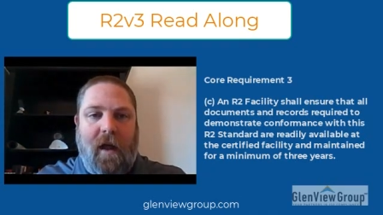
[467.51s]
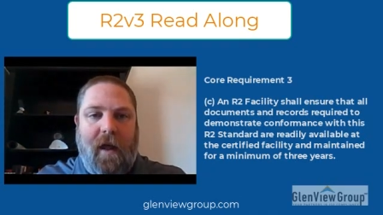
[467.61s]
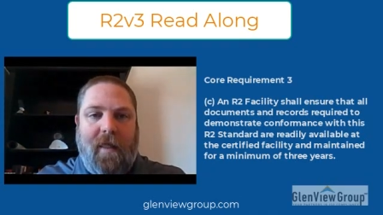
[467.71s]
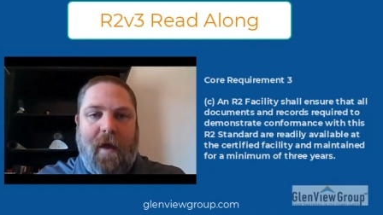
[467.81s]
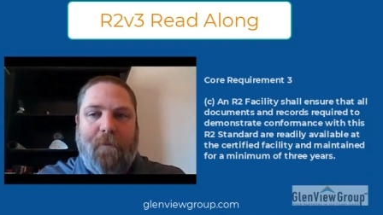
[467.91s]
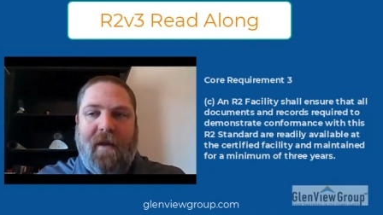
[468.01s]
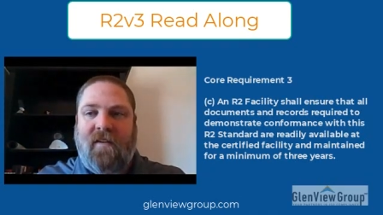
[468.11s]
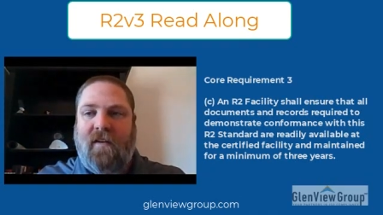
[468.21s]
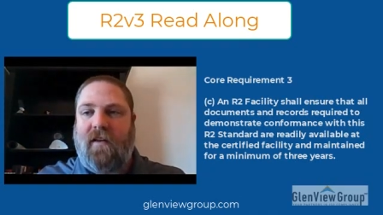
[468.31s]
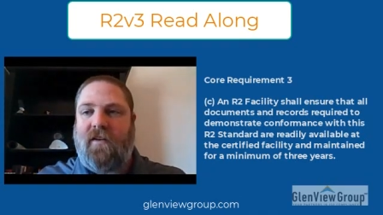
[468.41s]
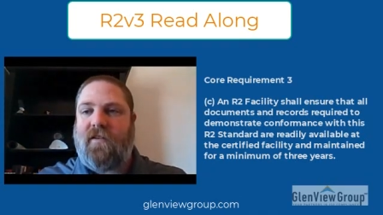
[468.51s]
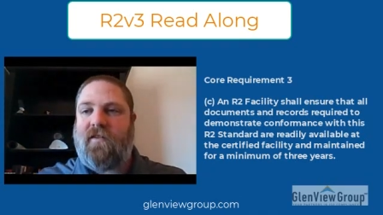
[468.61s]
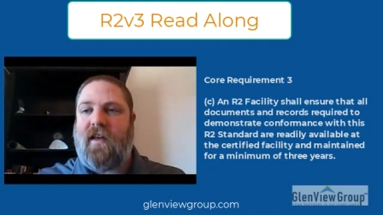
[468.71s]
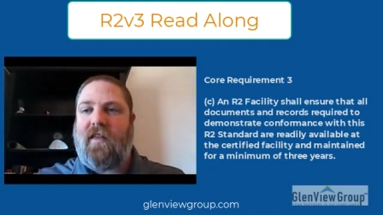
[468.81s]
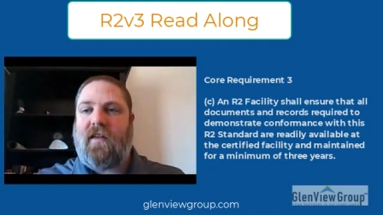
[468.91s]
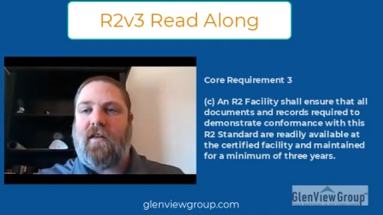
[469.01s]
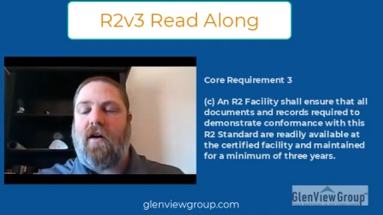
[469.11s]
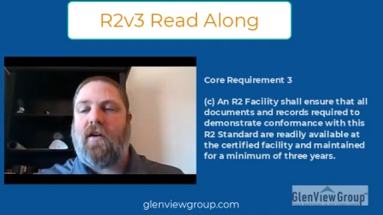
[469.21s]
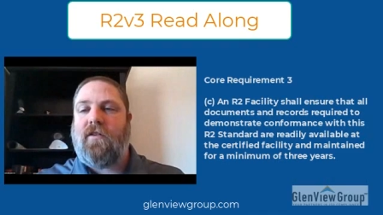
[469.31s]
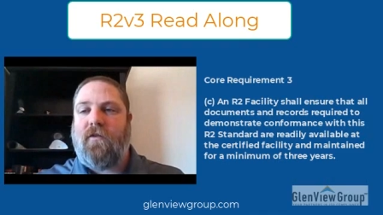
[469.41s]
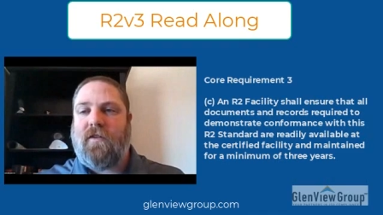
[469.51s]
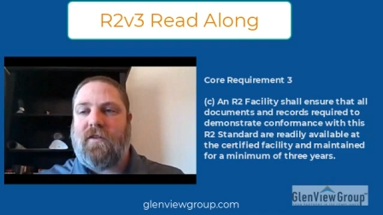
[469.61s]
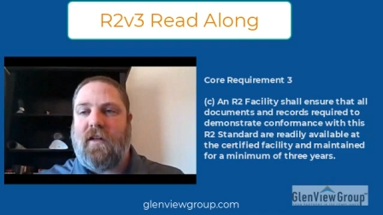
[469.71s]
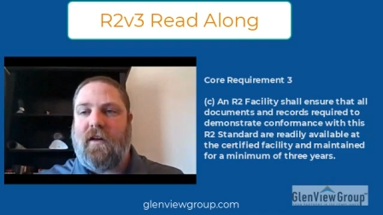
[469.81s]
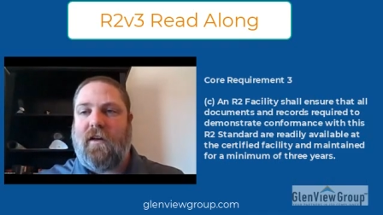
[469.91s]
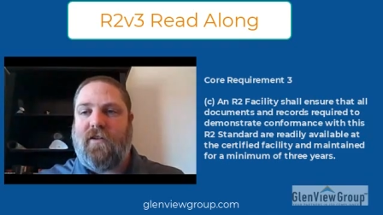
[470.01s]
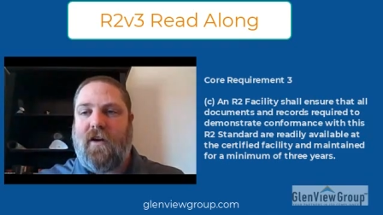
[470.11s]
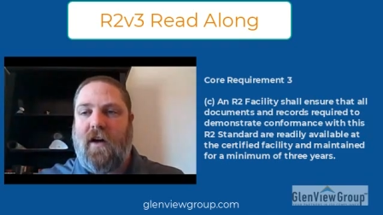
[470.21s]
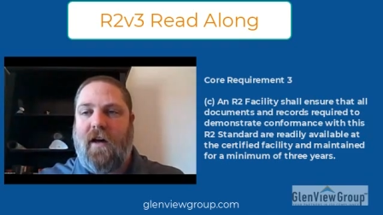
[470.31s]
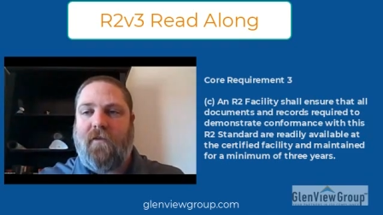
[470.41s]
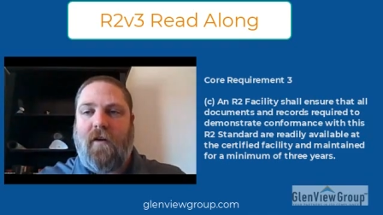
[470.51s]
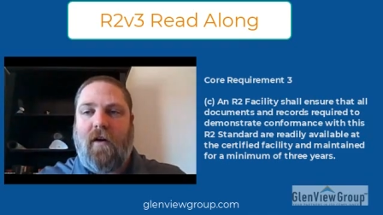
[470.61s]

and that basically just said that the R2 facility shall have